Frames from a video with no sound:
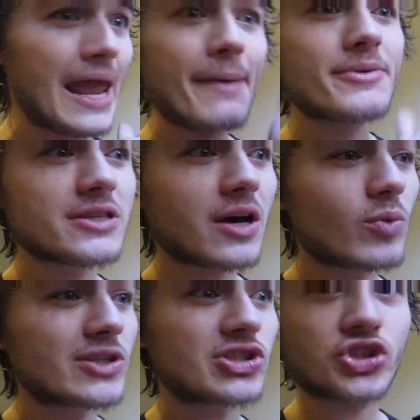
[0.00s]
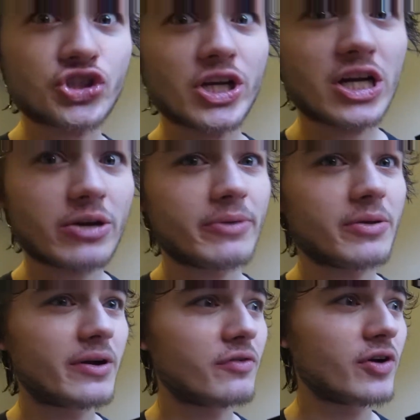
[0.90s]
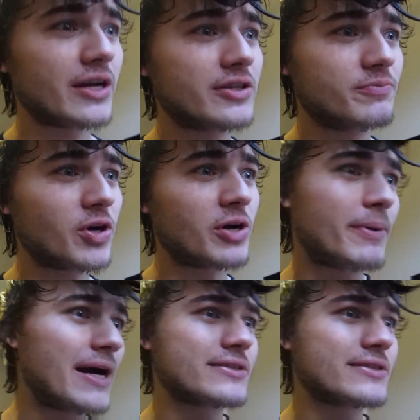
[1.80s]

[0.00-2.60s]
Amazon wants to shit on me whenever I try to buy